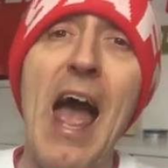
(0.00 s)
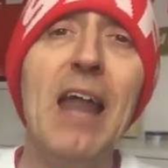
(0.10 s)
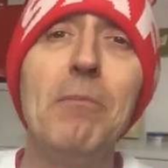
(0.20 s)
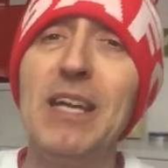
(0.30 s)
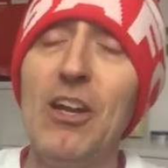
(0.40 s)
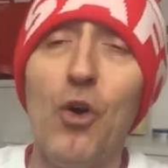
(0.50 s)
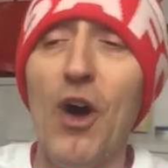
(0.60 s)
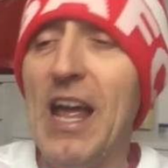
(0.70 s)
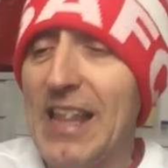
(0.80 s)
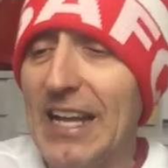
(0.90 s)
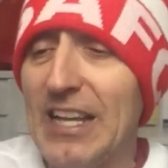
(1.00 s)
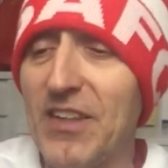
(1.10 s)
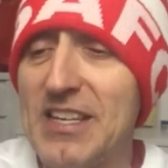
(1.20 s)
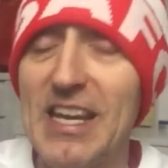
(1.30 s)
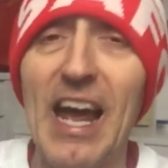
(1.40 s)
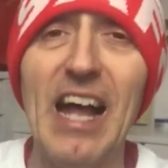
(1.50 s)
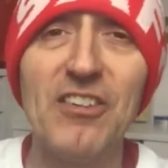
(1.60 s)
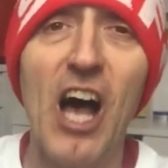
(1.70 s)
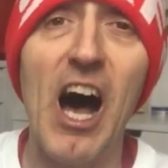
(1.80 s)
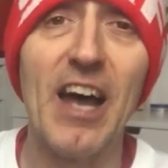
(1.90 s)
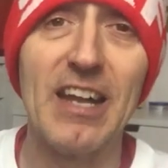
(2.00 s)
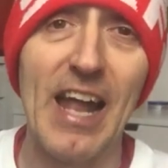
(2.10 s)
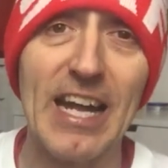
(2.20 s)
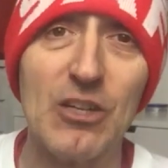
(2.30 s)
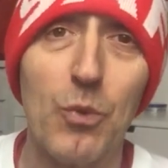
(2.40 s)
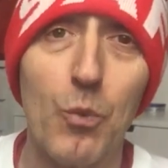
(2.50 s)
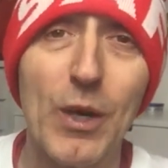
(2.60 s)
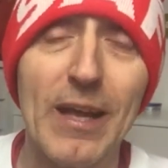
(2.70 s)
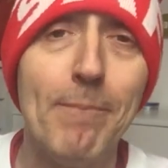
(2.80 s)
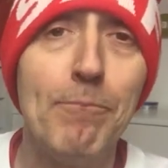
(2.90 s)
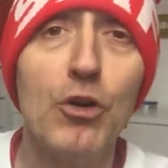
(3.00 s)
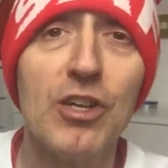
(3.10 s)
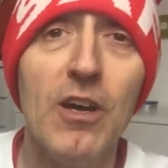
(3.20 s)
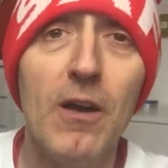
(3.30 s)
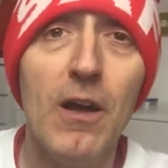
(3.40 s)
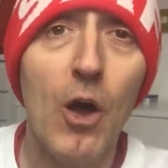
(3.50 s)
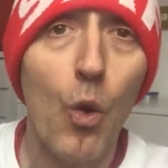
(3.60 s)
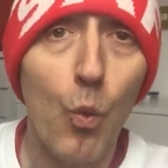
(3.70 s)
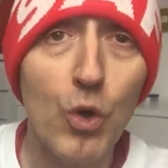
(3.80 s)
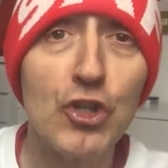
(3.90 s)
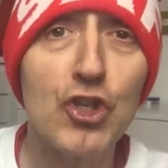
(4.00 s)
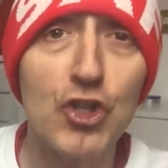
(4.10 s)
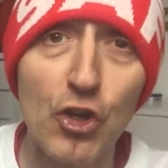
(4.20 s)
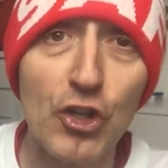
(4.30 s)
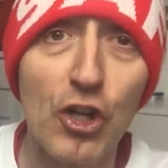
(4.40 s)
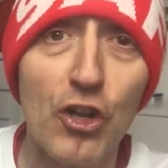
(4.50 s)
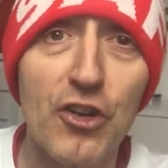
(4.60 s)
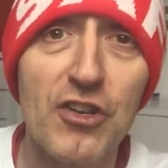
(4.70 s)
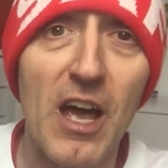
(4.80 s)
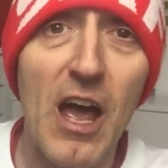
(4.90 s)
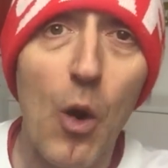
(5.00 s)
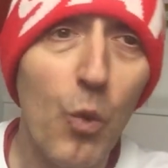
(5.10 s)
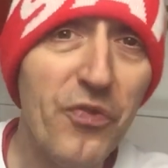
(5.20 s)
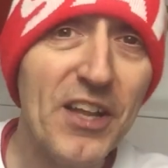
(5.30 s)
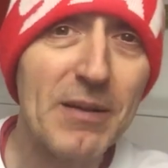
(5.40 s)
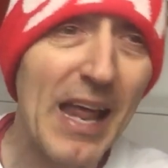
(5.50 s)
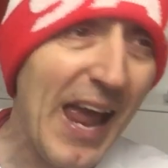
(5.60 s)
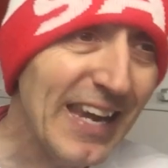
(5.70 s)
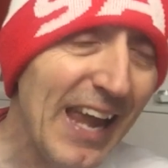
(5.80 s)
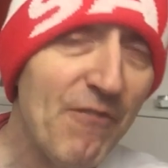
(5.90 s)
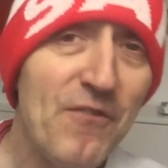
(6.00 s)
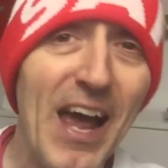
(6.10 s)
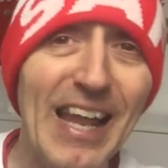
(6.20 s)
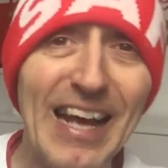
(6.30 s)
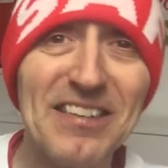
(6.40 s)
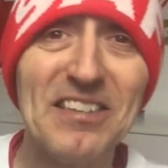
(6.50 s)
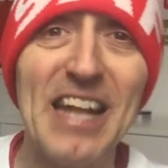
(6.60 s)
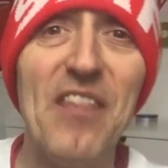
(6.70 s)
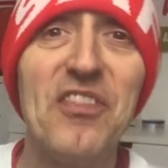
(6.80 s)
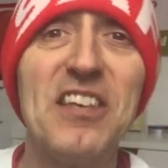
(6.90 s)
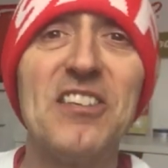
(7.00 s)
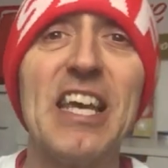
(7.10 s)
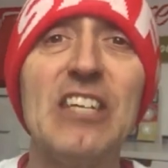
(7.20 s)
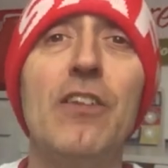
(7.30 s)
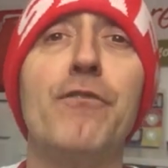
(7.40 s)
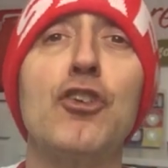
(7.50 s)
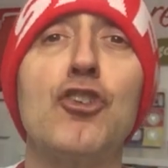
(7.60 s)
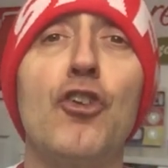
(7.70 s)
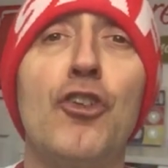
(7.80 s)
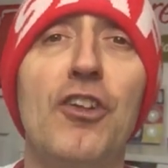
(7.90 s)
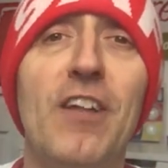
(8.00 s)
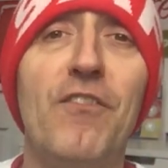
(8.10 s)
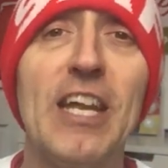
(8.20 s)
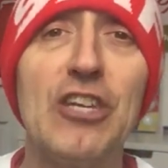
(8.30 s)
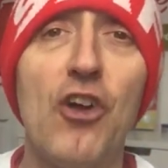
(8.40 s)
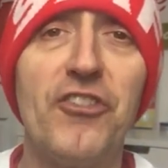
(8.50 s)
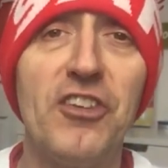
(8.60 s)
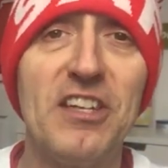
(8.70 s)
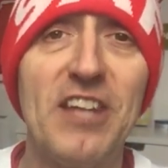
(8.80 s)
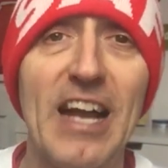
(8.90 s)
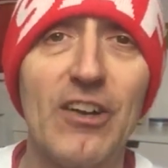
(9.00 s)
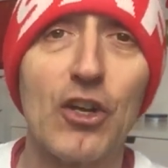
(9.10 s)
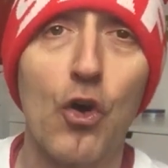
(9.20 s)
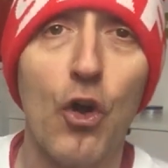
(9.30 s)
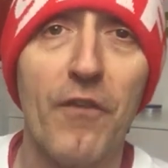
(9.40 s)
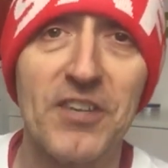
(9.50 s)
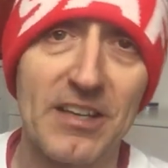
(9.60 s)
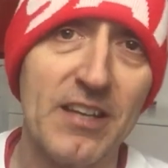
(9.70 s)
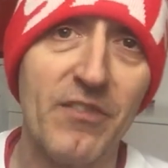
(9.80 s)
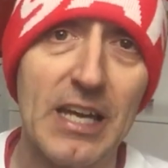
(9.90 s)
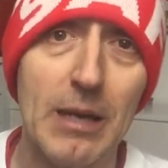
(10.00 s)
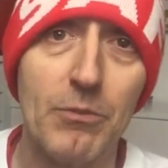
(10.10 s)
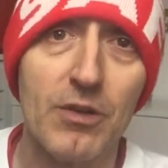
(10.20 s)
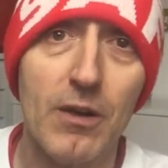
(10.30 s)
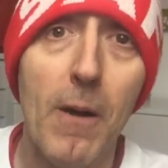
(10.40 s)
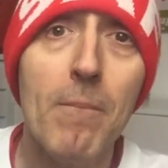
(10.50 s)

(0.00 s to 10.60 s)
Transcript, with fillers: And, you know, end of the day, it's hard lines with Wigan. But would Sunderland would the EFL extend the season for Sunderland if Lee Johnson decided to call off six, seven games?